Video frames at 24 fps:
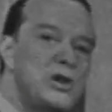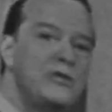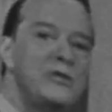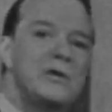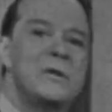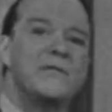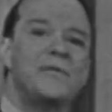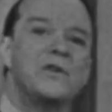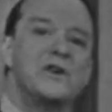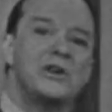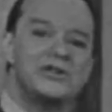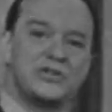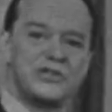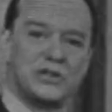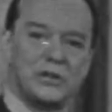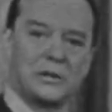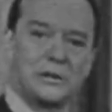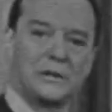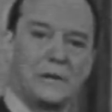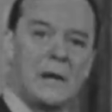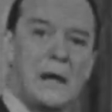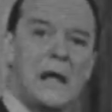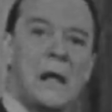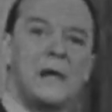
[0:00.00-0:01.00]
universal,
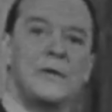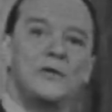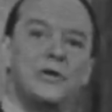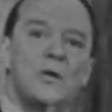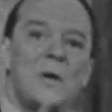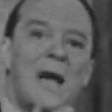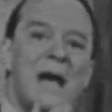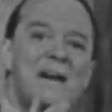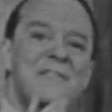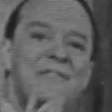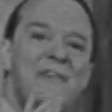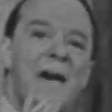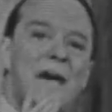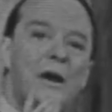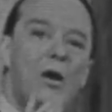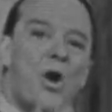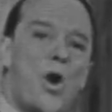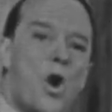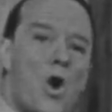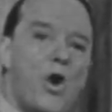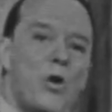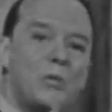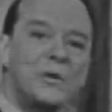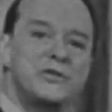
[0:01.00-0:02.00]
to have that
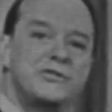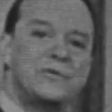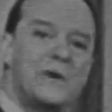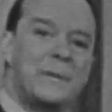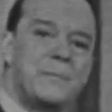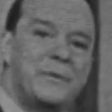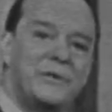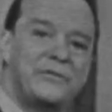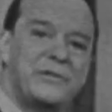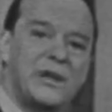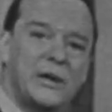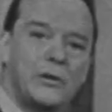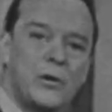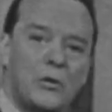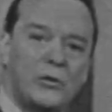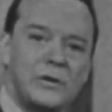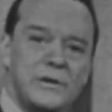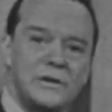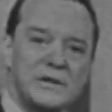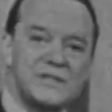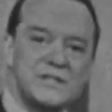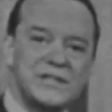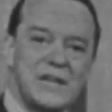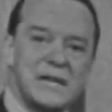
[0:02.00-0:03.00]
always represent only
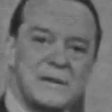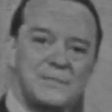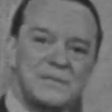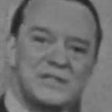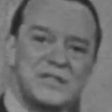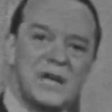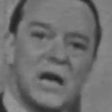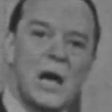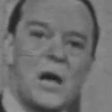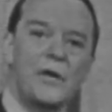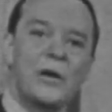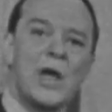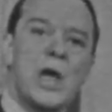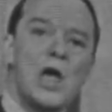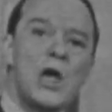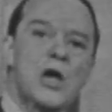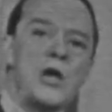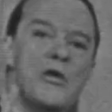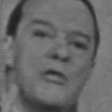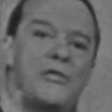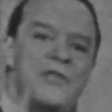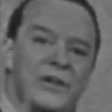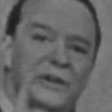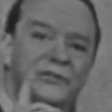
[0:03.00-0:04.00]
the same sound.
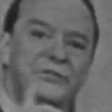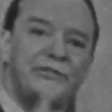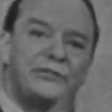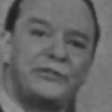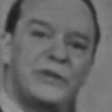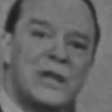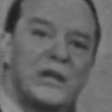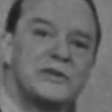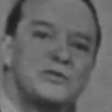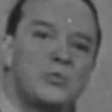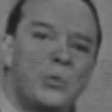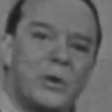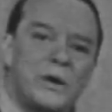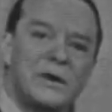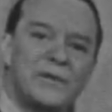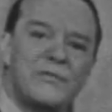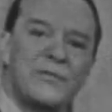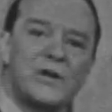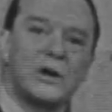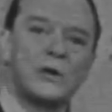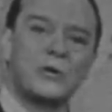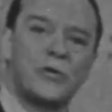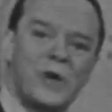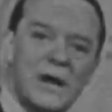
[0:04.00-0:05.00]
This is one of
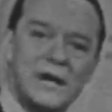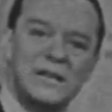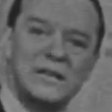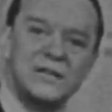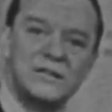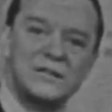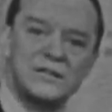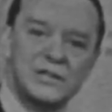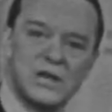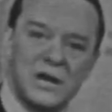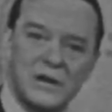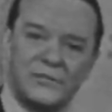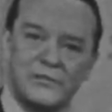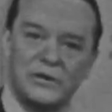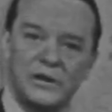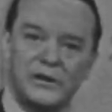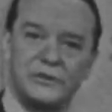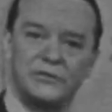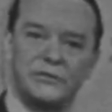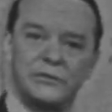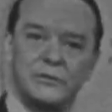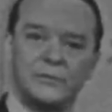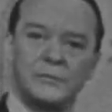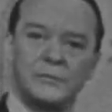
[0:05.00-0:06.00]
the great discoveries